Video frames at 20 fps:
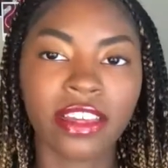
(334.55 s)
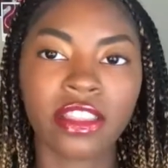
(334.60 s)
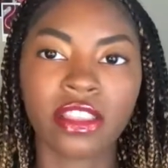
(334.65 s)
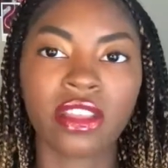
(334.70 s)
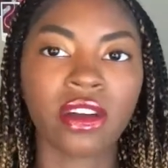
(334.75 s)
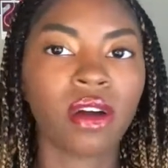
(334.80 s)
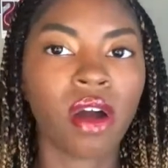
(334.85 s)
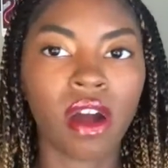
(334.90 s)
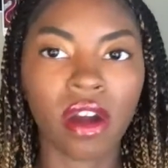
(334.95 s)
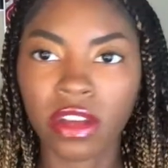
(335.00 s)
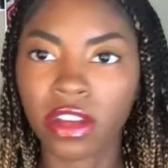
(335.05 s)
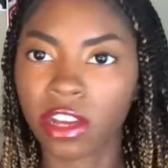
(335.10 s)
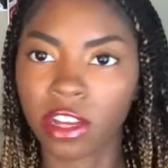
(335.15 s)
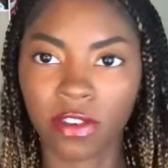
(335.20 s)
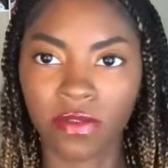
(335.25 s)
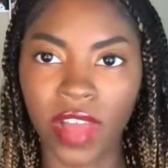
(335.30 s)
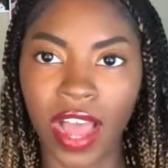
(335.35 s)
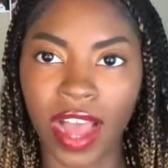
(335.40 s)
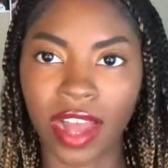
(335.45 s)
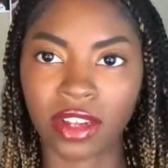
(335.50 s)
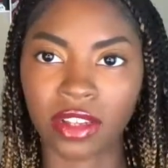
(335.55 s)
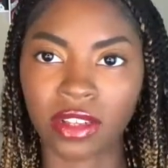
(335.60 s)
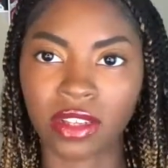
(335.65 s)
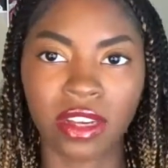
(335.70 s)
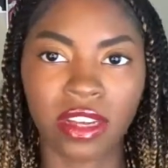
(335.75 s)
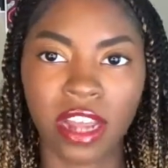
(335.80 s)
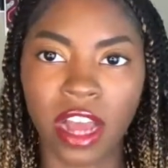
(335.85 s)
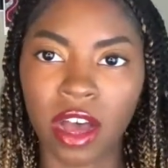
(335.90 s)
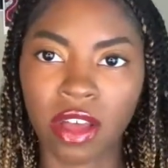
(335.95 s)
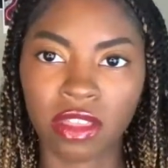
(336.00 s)
There are good fats,
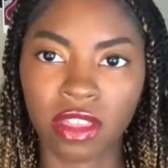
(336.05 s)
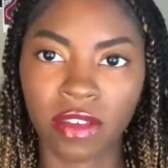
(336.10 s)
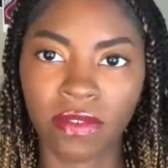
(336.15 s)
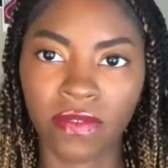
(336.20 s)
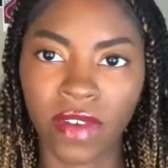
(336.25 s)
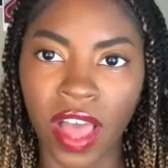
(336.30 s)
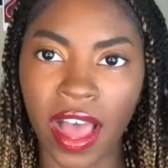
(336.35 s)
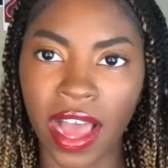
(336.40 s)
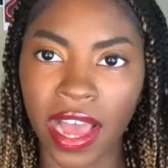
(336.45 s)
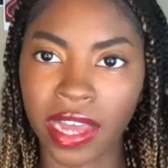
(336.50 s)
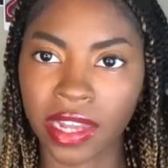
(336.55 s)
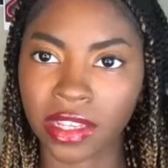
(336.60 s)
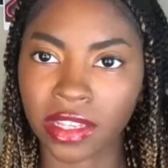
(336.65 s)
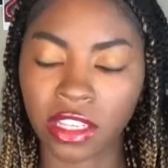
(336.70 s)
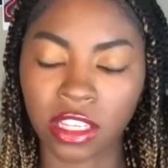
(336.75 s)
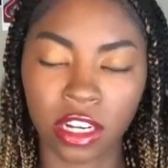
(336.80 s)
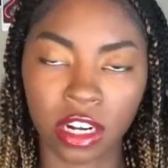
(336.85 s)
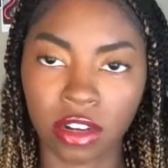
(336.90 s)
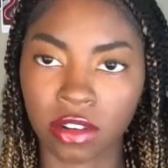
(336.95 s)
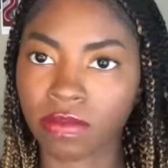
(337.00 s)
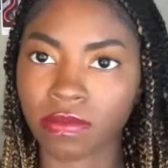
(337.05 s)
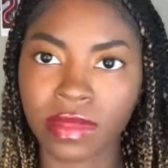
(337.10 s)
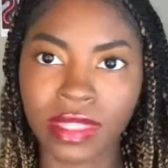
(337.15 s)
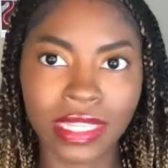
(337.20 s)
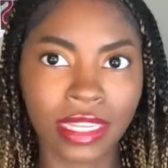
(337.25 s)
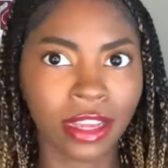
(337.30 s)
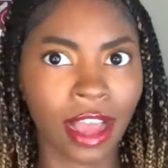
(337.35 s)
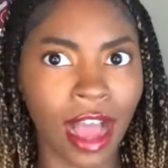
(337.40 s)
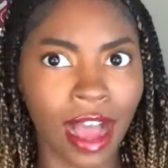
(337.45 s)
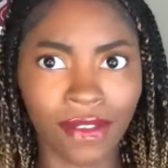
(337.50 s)
good healthy fats,
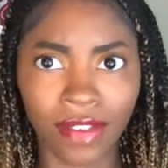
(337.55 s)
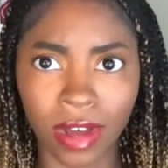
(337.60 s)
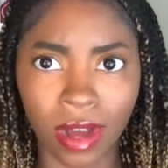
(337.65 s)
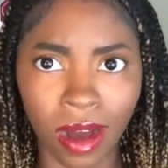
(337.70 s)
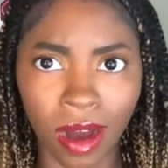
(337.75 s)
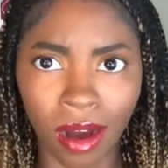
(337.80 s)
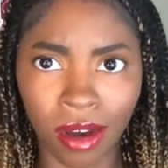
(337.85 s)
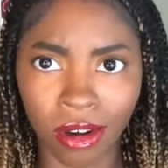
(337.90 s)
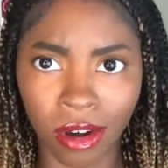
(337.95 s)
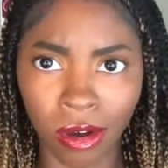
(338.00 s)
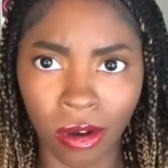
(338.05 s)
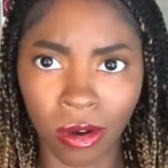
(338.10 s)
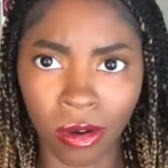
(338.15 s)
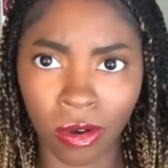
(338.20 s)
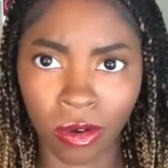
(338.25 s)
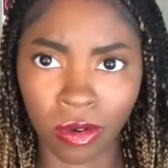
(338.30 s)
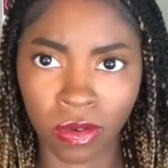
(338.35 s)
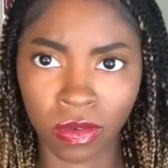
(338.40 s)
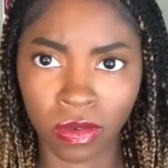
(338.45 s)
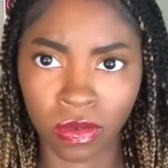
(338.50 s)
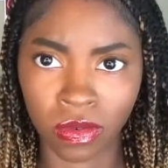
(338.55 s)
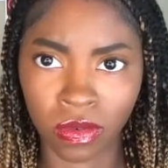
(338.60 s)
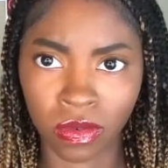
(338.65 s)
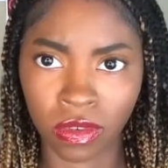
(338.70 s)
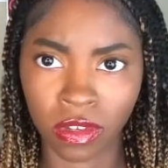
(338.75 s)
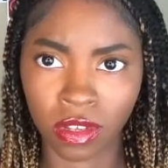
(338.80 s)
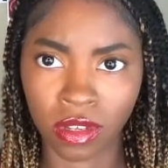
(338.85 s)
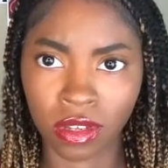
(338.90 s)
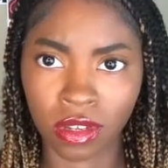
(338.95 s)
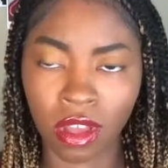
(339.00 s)

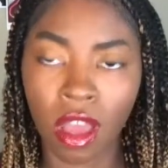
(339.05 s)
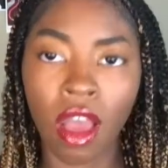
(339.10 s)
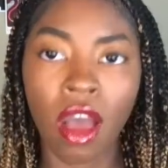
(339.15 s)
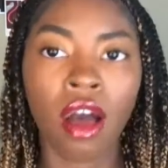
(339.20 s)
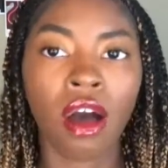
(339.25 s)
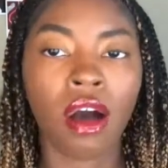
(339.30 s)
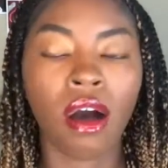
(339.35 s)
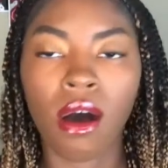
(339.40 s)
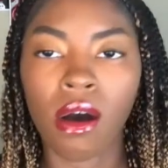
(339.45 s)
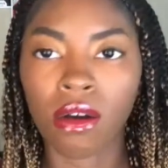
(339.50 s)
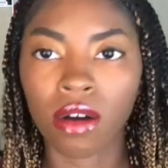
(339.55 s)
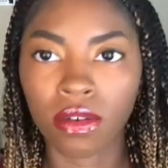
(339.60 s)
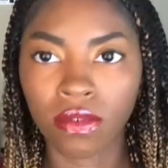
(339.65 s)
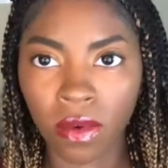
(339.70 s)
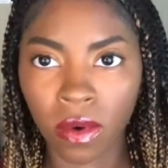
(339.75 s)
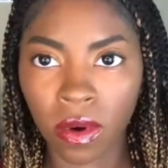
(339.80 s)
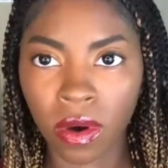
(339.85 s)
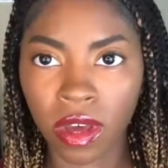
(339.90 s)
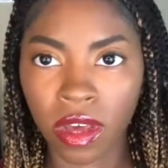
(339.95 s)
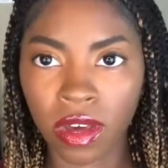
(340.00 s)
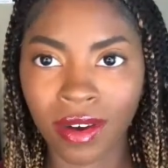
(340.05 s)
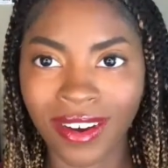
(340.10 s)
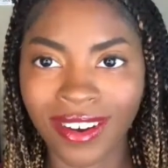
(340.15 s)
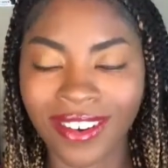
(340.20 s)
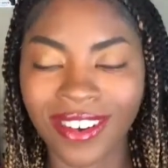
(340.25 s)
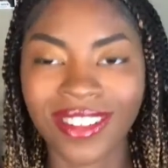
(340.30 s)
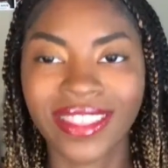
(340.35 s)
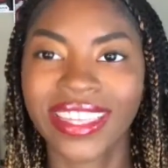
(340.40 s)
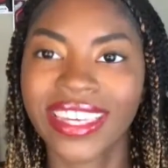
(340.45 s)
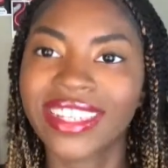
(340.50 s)
avocados, olive
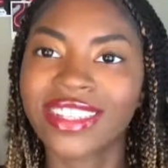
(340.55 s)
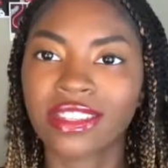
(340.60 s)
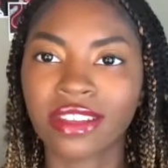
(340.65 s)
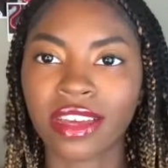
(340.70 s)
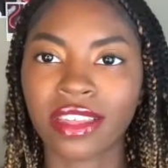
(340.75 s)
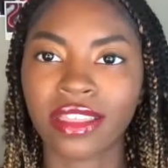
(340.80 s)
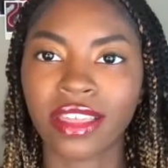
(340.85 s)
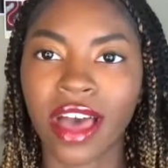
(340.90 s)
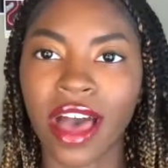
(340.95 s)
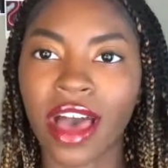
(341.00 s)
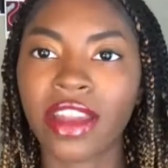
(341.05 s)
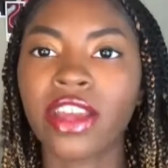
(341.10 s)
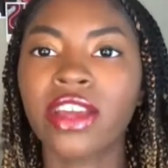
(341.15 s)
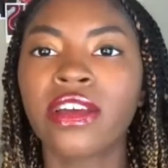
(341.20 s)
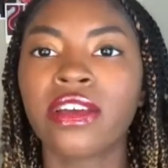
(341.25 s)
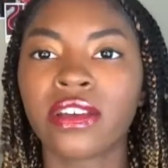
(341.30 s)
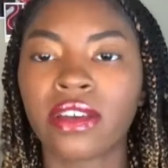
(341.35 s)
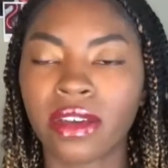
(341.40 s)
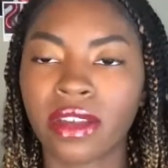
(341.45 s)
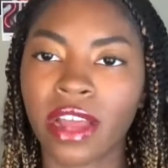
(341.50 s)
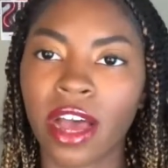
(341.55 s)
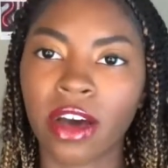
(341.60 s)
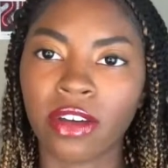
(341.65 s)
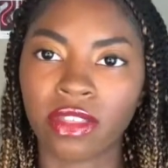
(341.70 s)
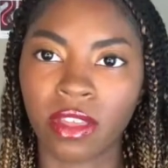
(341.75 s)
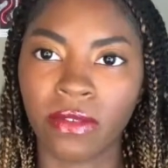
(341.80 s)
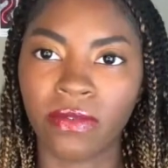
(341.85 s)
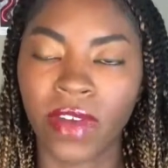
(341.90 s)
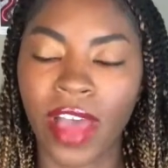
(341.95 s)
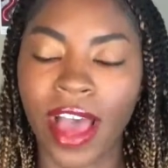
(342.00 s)
oil, things like that, good
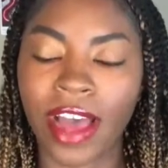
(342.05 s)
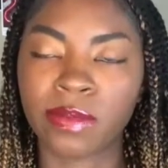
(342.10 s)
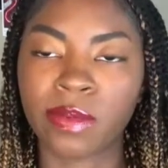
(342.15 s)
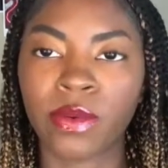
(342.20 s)
healthy fat.